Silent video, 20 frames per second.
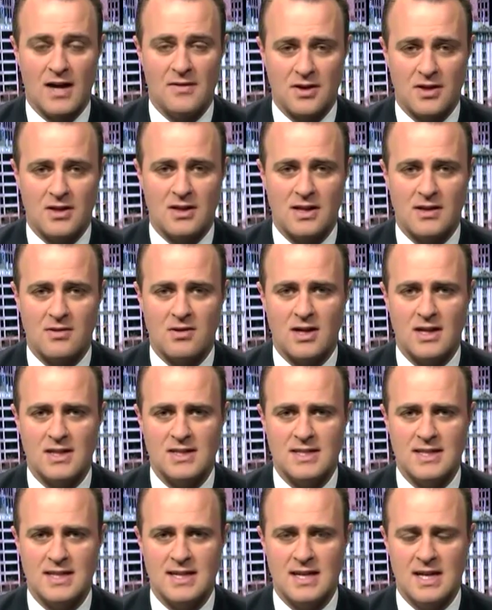have a clear
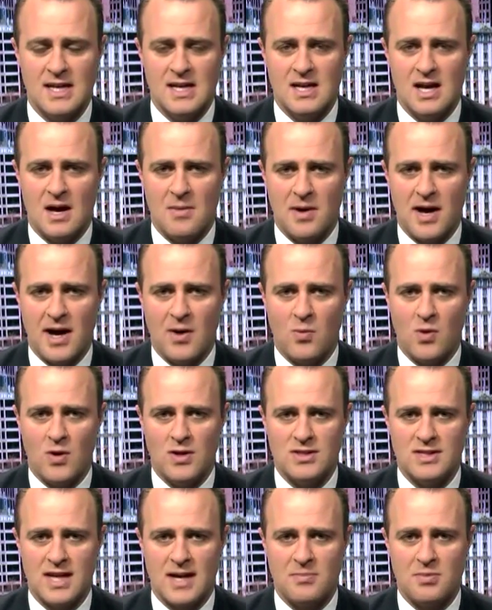idea about what
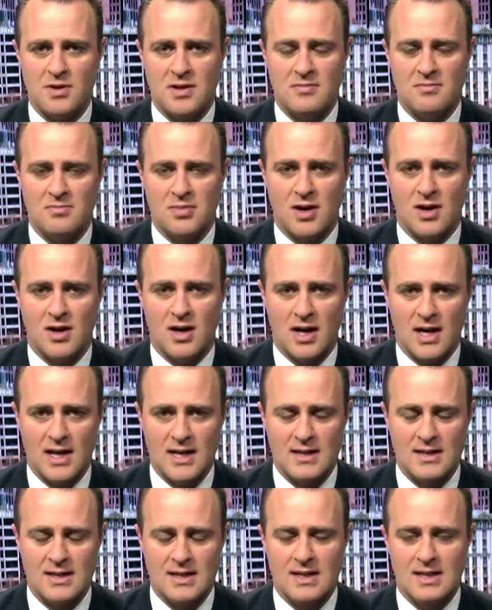has happened
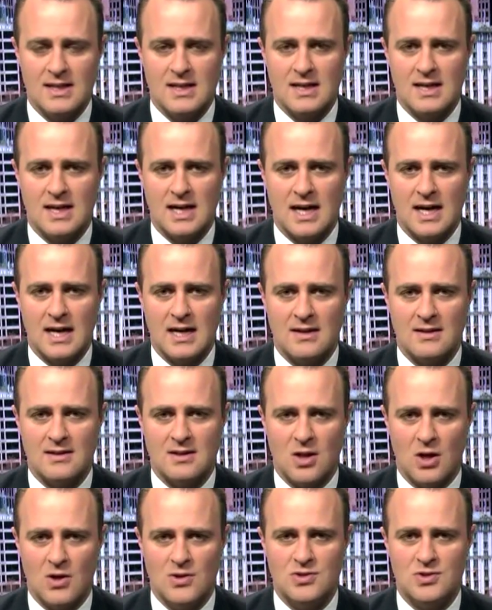behind
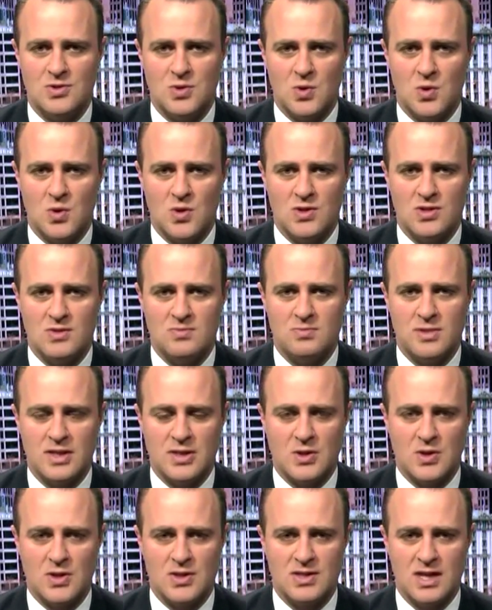closed doors
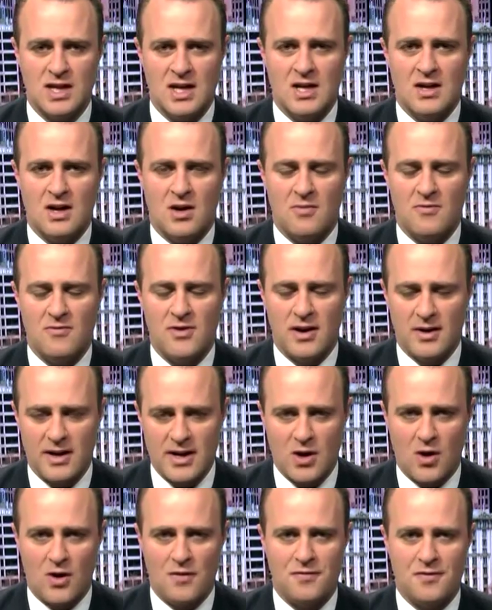because
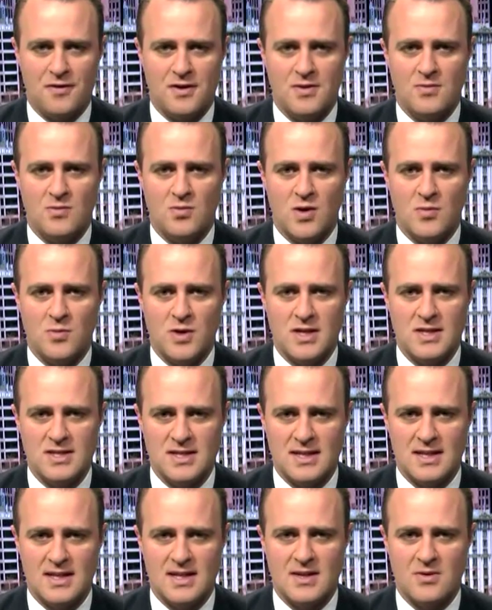very often when we're
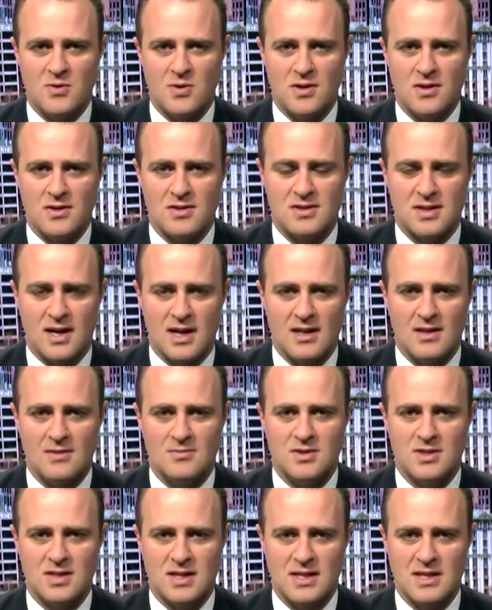dealing with
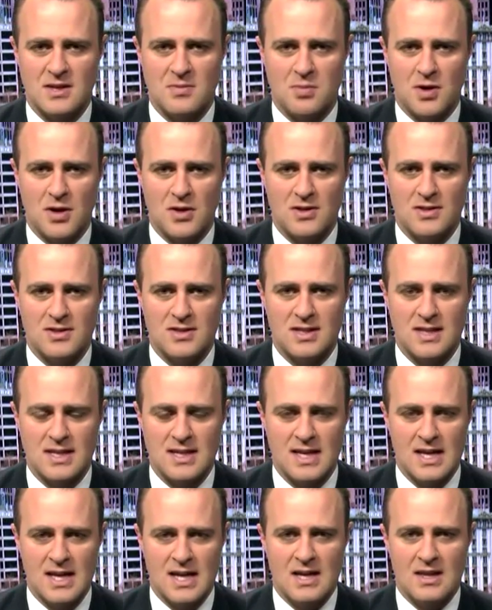asylum seeker
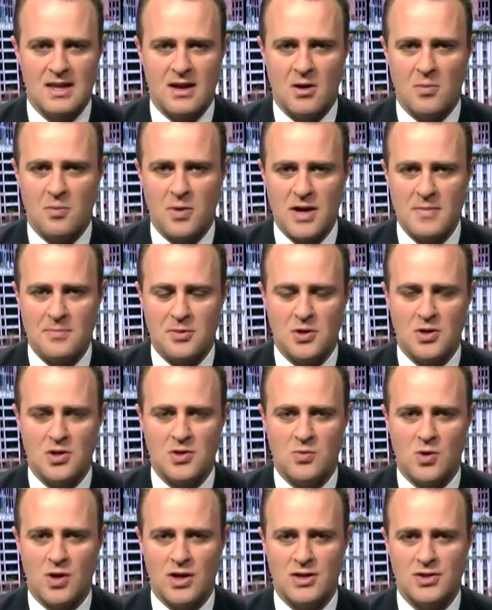policy, there are people
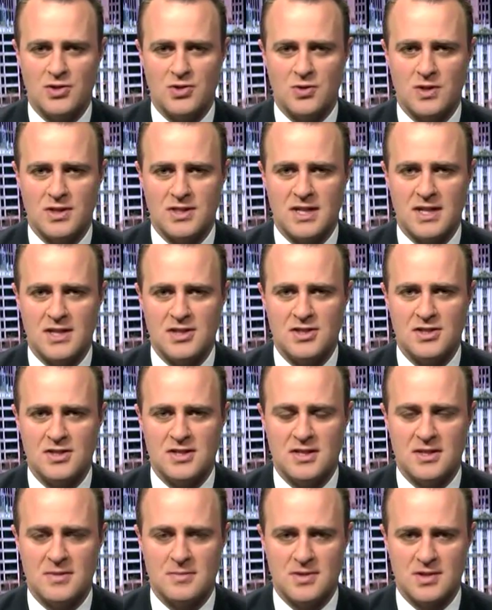who want to draw attention
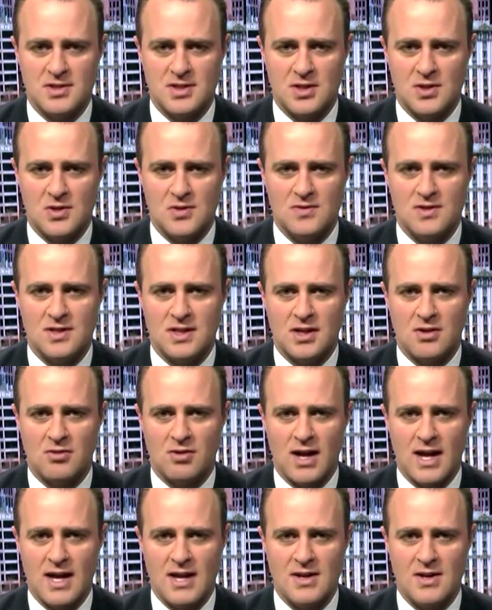to themselves and
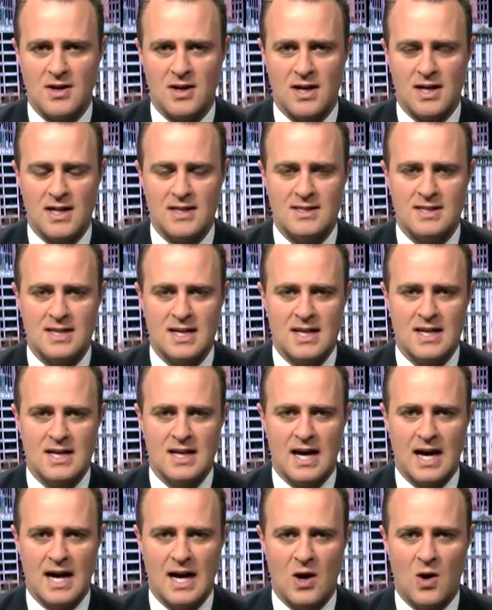aggrandise
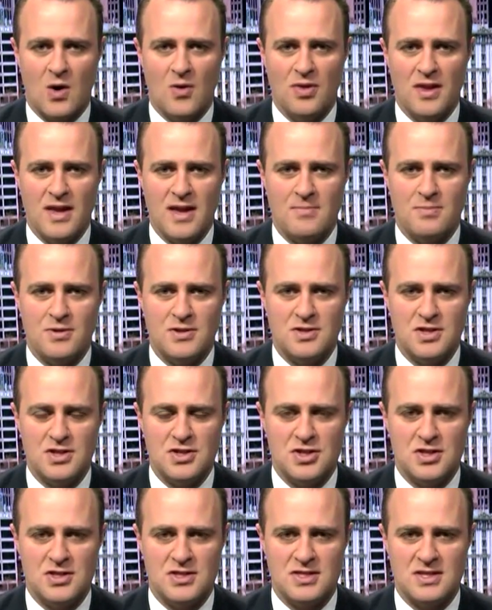uh, on their
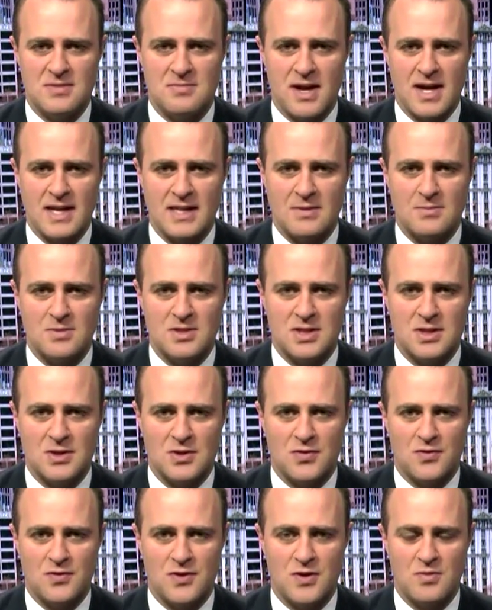positions to make
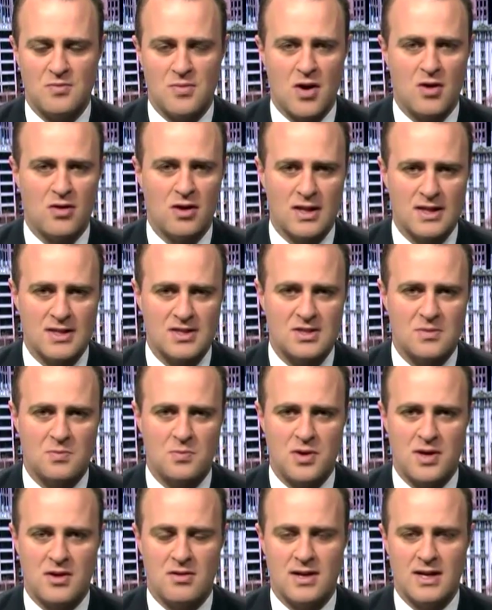themselves feel morally
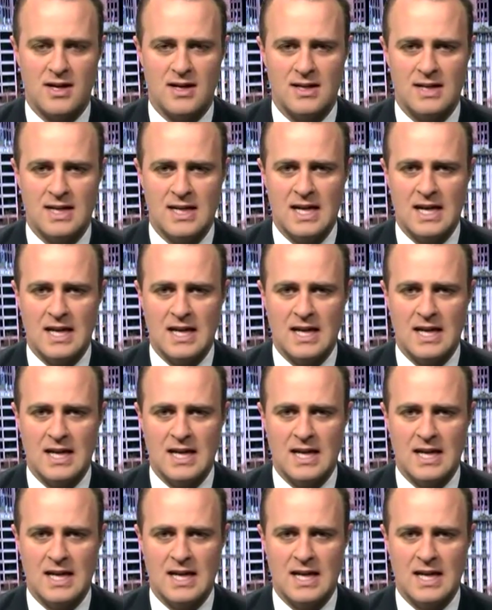superior.